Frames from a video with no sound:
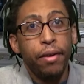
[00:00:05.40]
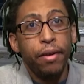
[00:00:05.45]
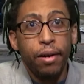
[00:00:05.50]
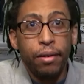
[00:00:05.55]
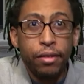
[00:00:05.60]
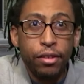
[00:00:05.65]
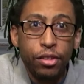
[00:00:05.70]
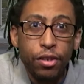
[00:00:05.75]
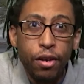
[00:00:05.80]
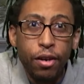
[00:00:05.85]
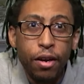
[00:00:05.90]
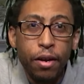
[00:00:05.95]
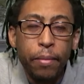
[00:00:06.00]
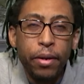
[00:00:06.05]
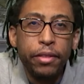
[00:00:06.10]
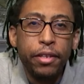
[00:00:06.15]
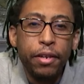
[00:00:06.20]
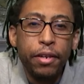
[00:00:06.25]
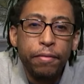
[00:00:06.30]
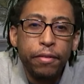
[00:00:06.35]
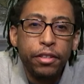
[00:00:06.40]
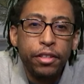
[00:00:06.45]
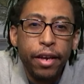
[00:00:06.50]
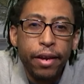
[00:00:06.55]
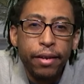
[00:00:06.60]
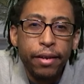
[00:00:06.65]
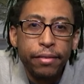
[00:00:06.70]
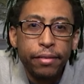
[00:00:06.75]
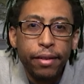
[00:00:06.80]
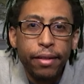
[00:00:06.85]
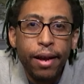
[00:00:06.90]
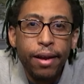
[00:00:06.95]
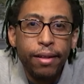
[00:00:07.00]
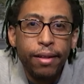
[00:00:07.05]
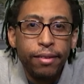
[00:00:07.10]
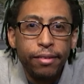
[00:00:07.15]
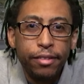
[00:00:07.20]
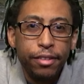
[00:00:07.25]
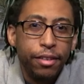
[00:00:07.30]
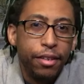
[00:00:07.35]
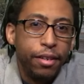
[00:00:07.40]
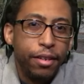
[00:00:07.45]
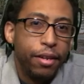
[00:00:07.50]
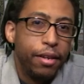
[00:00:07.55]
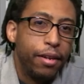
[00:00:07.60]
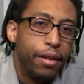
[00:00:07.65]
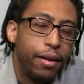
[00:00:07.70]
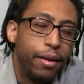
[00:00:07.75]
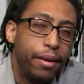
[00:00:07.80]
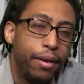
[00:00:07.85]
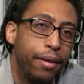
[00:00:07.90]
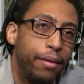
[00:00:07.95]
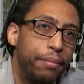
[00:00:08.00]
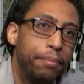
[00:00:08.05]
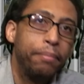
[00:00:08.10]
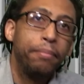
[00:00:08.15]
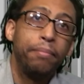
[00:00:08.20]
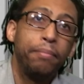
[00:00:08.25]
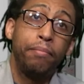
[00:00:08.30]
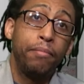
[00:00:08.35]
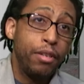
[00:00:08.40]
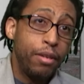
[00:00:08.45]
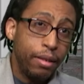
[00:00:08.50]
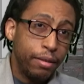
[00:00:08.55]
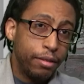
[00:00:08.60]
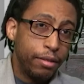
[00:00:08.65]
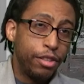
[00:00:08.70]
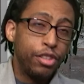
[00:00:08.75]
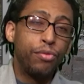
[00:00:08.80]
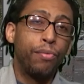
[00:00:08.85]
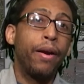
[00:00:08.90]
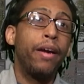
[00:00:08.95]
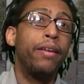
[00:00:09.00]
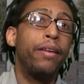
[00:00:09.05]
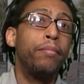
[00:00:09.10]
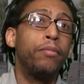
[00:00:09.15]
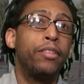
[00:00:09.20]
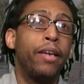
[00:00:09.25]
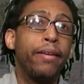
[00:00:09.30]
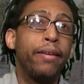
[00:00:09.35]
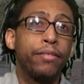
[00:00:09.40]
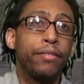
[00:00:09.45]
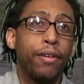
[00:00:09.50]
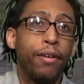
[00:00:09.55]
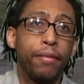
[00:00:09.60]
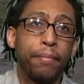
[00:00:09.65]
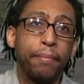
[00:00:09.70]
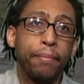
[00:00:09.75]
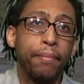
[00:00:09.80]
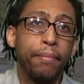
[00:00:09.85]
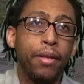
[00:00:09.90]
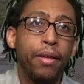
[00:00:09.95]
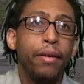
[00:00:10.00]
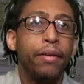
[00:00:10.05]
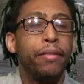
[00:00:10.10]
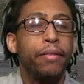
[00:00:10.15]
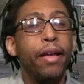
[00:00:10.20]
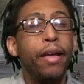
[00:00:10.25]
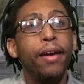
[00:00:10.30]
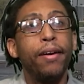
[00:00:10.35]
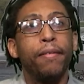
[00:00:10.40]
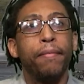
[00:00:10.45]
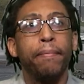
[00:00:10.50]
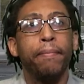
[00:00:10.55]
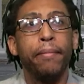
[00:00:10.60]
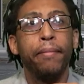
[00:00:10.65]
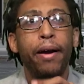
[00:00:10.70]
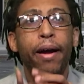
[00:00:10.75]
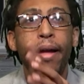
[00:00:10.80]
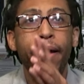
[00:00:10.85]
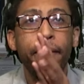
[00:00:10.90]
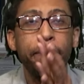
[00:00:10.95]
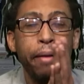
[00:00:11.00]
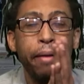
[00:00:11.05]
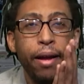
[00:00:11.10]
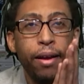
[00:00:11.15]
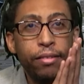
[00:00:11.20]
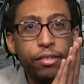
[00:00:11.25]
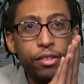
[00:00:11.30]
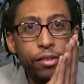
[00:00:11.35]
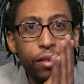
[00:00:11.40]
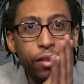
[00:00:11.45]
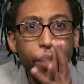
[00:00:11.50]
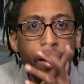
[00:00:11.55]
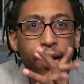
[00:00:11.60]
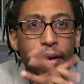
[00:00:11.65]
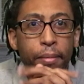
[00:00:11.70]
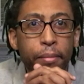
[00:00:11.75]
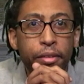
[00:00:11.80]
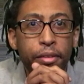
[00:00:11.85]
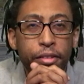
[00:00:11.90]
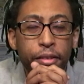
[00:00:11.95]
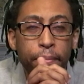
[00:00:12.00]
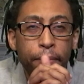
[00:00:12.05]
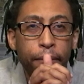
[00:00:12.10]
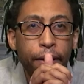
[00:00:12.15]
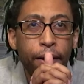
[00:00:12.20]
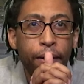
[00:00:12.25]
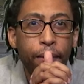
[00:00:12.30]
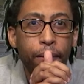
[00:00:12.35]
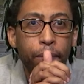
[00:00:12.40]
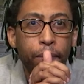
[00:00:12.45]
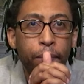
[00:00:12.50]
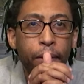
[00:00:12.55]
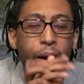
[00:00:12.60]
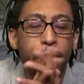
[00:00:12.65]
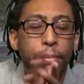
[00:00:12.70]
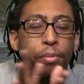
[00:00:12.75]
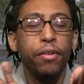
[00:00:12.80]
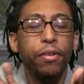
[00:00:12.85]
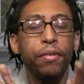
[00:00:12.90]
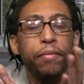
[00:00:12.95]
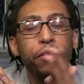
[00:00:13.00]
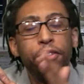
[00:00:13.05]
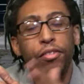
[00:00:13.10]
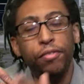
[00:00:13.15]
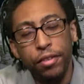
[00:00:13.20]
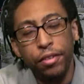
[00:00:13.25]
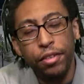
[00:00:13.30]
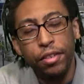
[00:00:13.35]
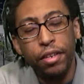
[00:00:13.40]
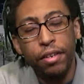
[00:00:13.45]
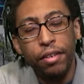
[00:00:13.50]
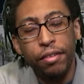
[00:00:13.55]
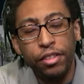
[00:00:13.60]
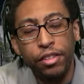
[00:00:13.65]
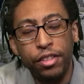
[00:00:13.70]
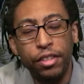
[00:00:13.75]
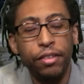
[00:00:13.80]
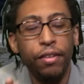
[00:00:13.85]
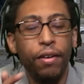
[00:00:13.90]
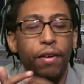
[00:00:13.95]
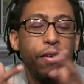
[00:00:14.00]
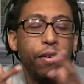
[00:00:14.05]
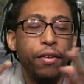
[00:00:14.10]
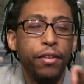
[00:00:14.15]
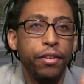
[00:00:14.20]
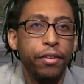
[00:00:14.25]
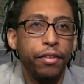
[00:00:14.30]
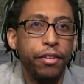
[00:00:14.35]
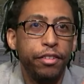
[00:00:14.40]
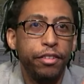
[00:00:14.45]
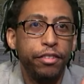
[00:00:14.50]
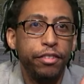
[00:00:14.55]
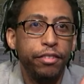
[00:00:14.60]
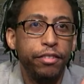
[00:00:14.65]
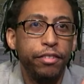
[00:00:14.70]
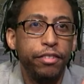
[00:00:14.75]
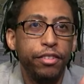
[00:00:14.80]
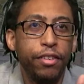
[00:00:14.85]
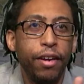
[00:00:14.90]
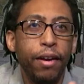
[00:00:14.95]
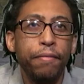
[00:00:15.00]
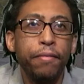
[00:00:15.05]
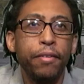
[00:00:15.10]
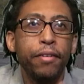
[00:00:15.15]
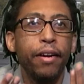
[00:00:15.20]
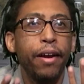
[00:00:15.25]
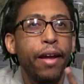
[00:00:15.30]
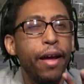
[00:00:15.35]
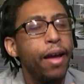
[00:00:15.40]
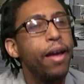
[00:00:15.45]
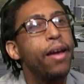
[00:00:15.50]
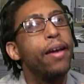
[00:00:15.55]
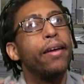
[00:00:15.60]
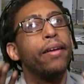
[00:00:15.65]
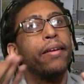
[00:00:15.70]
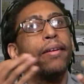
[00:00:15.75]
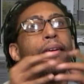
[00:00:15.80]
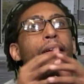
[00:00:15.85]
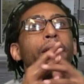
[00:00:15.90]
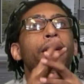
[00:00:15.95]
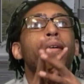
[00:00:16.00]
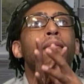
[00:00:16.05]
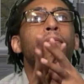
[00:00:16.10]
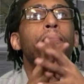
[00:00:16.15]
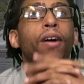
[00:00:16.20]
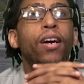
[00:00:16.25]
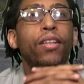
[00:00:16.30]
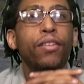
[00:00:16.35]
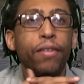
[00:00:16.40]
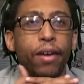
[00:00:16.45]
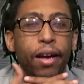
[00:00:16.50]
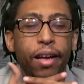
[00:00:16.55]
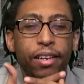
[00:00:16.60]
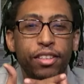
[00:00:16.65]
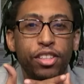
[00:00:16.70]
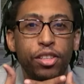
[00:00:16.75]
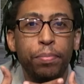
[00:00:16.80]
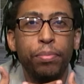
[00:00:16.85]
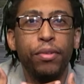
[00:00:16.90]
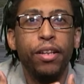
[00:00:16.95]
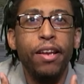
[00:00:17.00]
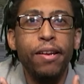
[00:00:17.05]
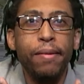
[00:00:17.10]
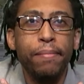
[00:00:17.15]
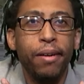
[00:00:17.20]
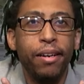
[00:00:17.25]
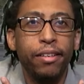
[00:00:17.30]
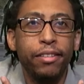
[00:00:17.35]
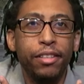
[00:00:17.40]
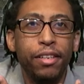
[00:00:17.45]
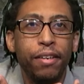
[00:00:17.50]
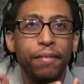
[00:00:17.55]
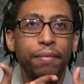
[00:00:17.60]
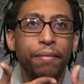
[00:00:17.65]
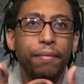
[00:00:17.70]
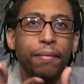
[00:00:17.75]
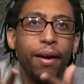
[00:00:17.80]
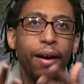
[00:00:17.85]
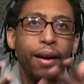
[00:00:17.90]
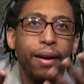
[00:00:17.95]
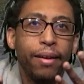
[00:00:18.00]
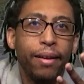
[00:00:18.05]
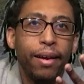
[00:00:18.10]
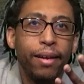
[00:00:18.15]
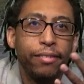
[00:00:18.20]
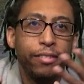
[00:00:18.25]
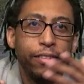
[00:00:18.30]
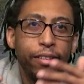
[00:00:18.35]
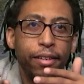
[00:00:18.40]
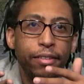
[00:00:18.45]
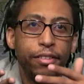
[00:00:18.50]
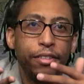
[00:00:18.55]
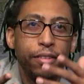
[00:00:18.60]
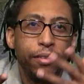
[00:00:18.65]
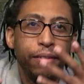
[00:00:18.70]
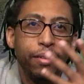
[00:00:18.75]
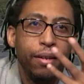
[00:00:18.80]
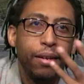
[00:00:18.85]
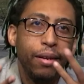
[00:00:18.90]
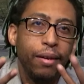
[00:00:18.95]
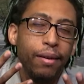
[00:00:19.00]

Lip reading: here to talk about different technology and just random tech talk. Now, I have had some comments about my previous videos and the audio issues, so I figured, hey, why don't I explain myself and why I got such